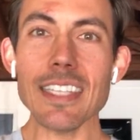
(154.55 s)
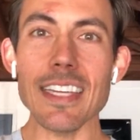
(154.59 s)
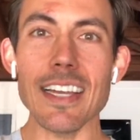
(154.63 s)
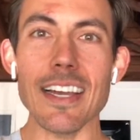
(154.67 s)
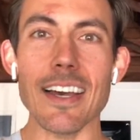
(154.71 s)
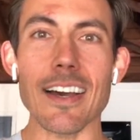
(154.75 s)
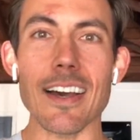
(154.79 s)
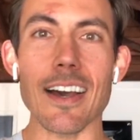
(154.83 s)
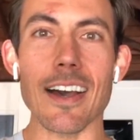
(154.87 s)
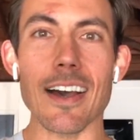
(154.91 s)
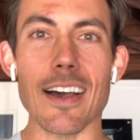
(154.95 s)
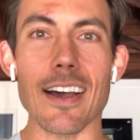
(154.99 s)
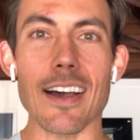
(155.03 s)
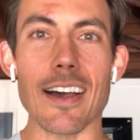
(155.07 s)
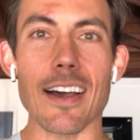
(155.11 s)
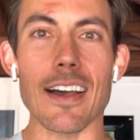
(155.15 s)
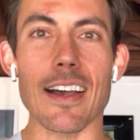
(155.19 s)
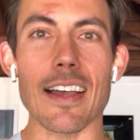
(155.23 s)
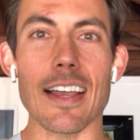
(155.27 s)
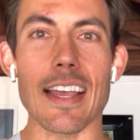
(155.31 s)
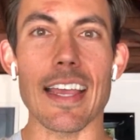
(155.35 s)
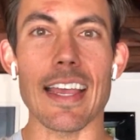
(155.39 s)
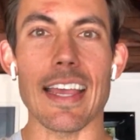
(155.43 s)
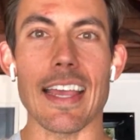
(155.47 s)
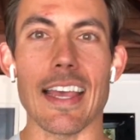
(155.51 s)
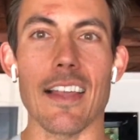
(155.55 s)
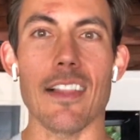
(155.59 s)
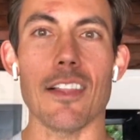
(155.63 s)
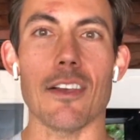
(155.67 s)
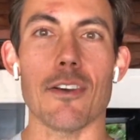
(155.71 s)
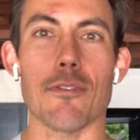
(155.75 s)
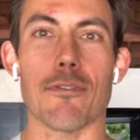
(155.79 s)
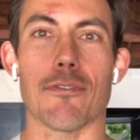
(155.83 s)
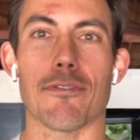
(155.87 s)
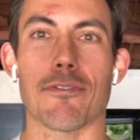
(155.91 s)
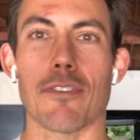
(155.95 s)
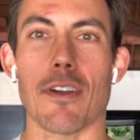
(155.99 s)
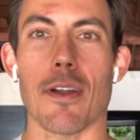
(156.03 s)

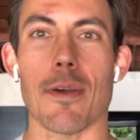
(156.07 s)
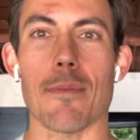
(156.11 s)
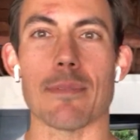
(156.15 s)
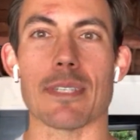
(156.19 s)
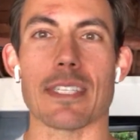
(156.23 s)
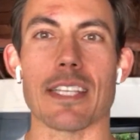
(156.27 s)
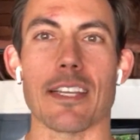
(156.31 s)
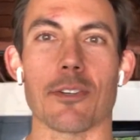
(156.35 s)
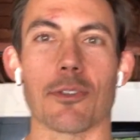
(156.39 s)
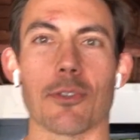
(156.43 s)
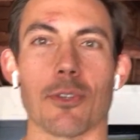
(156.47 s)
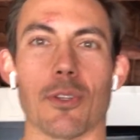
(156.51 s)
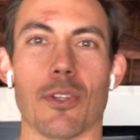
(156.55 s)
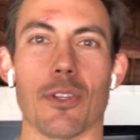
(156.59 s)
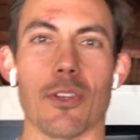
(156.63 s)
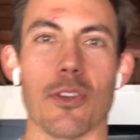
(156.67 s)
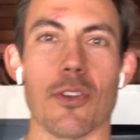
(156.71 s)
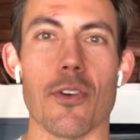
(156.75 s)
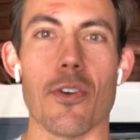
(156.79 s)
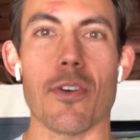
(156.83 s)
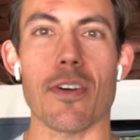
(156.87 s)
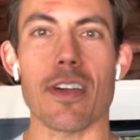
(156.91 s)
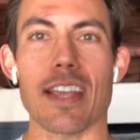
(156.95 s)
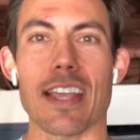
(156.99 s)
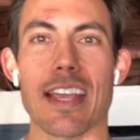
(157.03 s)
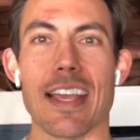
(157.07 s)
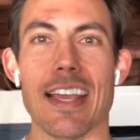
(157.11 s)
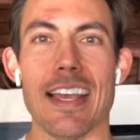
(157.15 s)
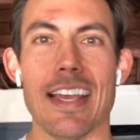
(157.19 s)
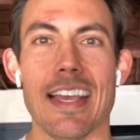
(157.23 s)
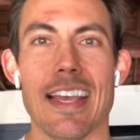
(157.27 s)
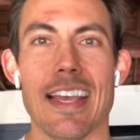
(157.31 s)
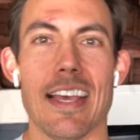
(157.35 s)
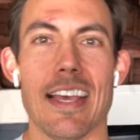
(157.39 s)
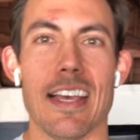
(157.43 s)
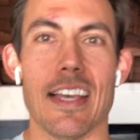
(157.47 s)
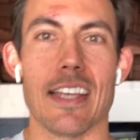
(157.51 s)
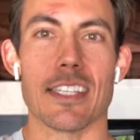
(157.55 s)
Hello from Central Illinois.
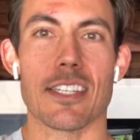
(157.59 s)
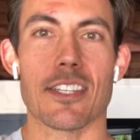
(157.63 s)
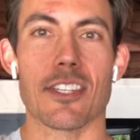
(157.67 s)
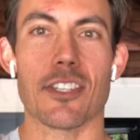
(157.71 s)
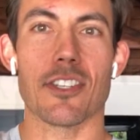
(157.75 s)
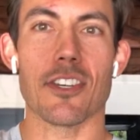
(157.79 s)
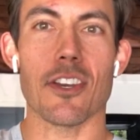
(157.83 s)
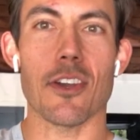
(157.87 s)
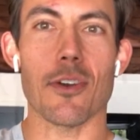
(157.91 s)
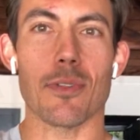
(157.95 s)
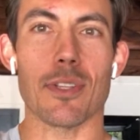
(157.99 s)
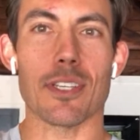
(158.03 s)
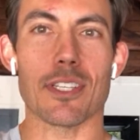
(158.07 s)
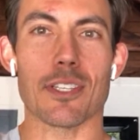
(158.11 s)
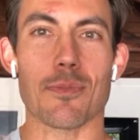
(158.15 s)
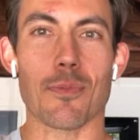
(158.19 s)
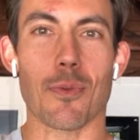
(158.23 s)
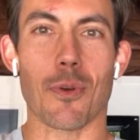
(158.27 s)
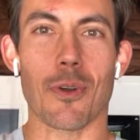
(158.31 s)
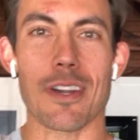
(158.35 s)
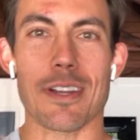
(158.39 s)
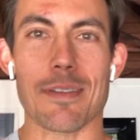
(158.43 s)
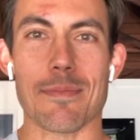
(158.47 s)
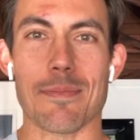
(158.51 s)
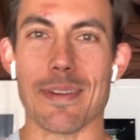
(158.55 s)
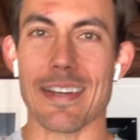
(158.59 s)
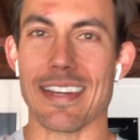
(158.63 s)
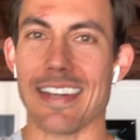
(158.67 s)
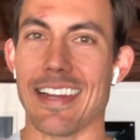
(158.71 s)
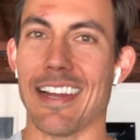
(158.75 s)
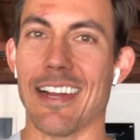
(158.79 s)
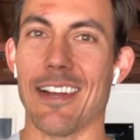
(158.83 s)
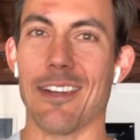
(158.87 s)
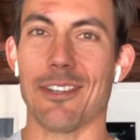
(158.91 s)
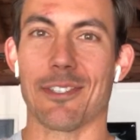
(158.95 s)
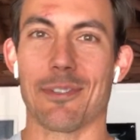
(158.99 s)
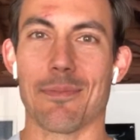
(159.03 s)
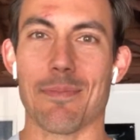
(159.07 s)
Snow this morning, but
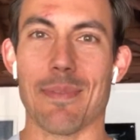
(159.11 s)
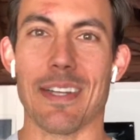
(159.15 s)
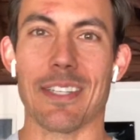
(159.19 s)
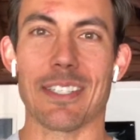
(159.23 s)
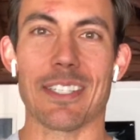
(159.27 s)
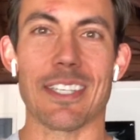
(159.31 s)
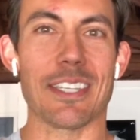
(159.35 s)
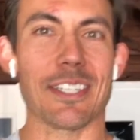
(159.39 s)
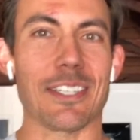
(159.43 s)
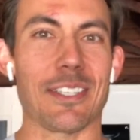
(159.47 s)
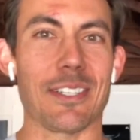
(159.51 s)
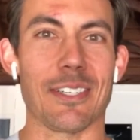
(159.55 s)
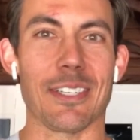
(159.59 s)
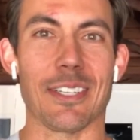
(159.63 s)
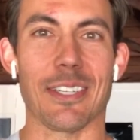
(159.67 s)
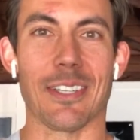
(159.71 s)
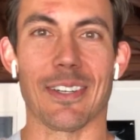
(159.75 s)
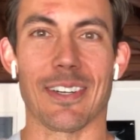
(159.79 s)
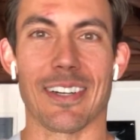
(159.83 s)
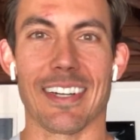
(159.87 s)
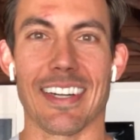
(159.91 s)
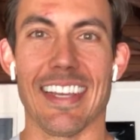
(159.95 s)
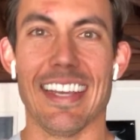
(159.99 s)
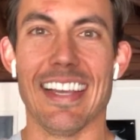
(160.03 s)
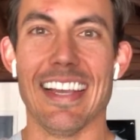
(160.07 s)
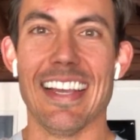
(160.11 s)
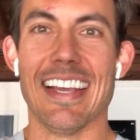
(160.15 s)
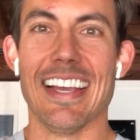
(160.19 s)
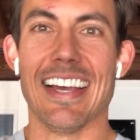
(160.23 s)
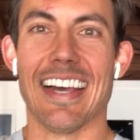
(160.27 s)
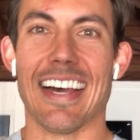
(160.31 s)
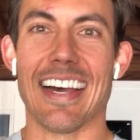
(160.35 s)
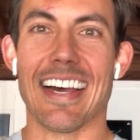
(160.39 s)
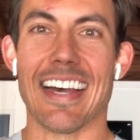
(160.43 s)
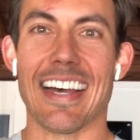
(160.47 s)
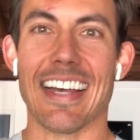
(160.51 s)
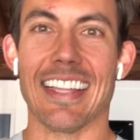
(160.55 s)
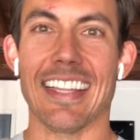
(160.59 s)
now it's melted. Good Lord.
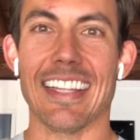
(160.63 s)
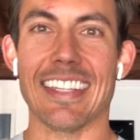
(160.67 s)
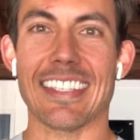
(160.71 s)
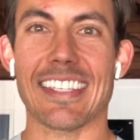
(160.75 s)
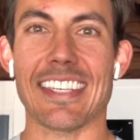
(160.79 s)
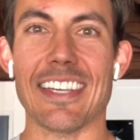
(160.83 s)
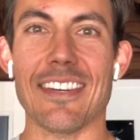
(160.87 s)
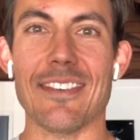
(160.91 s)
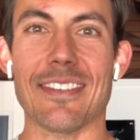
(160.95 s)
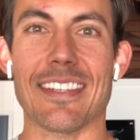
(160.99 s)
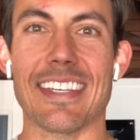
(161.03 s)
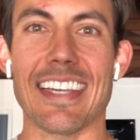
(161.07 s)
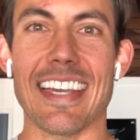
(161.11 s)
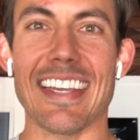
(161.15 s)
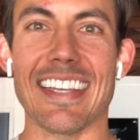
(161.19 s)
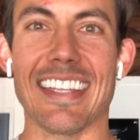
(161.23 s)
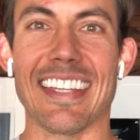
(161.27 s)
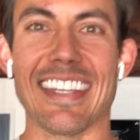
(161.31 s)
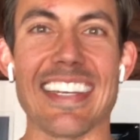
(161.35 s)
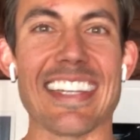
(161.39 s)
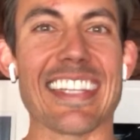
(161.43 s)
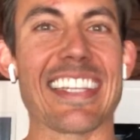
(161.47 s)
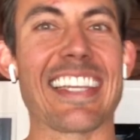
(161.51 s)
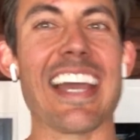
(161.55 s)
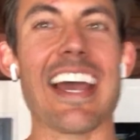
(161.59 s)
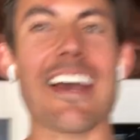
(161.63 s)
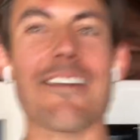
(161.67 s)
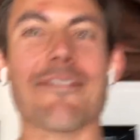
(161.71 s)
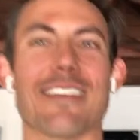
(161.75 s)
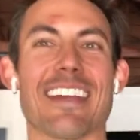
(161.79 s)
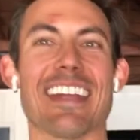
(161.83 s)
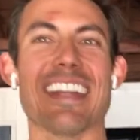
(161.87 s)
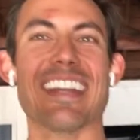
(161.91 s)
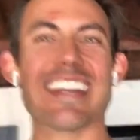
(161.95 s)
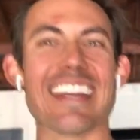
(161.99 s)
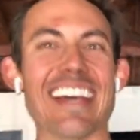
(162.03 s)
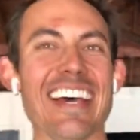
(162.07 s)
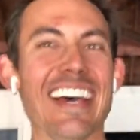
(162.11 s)
Let's go, Caitlin.
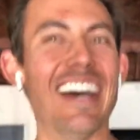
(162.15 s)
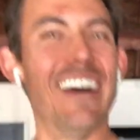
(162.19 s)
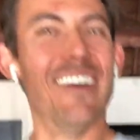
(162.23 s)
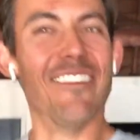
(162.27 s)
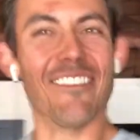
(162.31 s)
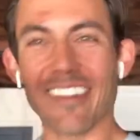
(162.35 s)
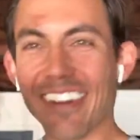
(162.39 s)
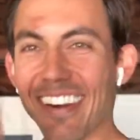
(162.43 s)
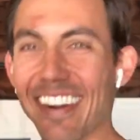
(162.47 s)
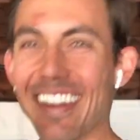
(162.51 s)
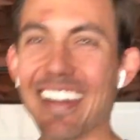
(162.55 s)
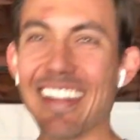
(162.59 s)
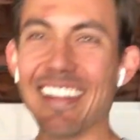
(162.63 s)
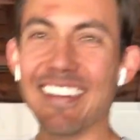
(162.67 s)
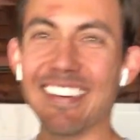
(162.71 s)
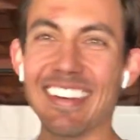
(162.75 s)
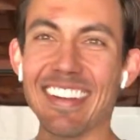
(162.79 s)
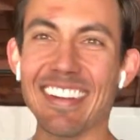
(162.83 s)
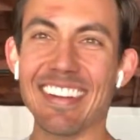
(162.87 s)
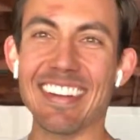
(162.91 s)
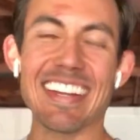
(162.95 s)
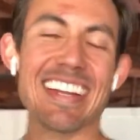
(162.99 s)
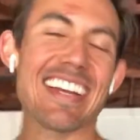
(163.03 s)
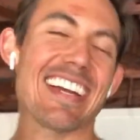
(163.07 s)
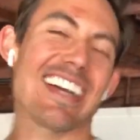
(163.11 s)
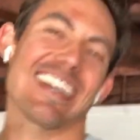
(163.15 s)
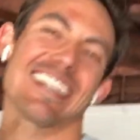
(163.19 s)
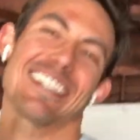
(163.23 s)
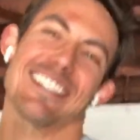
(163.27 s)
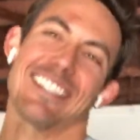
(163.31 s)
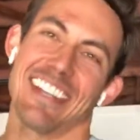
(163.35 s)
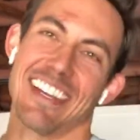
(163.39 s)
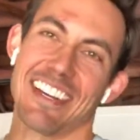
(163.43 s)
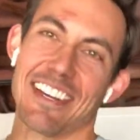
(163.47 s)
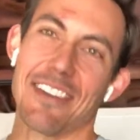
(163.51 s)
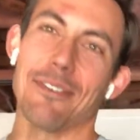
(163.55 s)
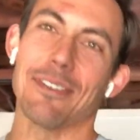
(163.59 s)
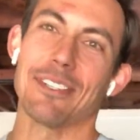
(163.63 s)
Kevin, what are you doing?
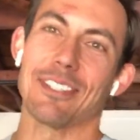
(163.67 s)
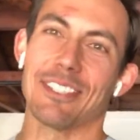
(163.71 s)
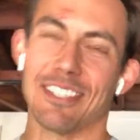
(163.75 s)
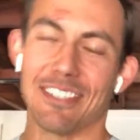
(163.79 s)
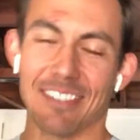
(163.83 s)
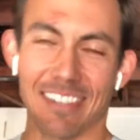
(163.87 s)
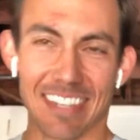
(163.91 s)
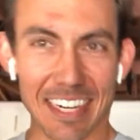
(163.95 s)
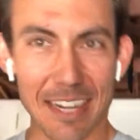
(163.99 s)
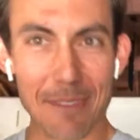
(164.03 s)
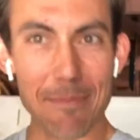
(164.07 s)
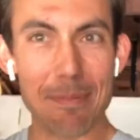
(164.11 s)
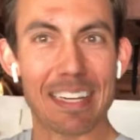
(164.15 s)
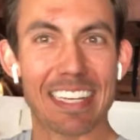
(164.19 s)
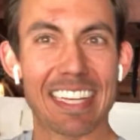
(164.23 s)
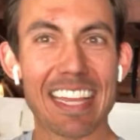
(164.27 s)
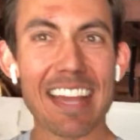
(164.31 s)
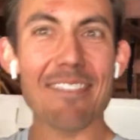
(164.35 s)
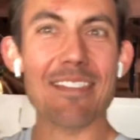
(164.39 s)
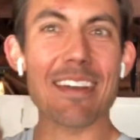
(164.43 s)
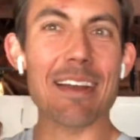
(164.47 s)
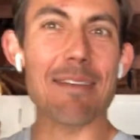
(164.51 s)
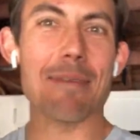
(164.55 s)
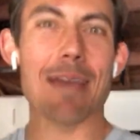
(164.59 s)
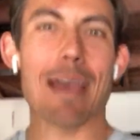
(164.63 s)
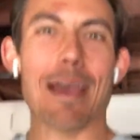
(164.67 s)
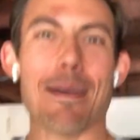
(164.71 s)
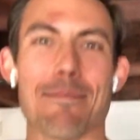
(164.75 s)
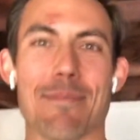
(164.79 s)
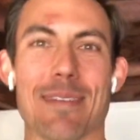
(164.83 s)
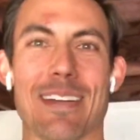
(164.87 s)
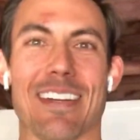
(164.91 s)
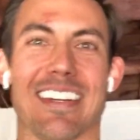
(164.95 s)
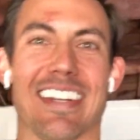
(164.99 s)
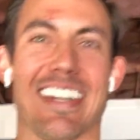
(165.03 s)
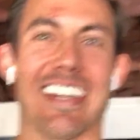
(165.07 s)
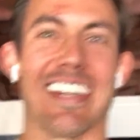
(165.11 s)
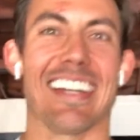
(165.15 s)
Actually, I know what you're doing here, but Kevin, I'm
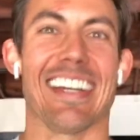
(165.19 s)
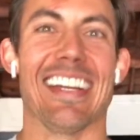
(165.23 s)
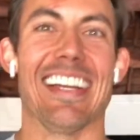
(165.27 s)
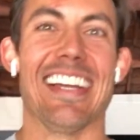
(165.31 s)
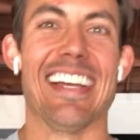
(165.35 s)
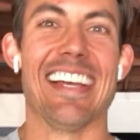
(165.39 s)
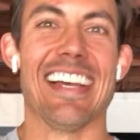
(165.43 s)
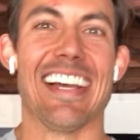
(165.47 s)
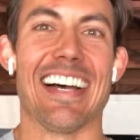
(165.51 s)
happy you're here.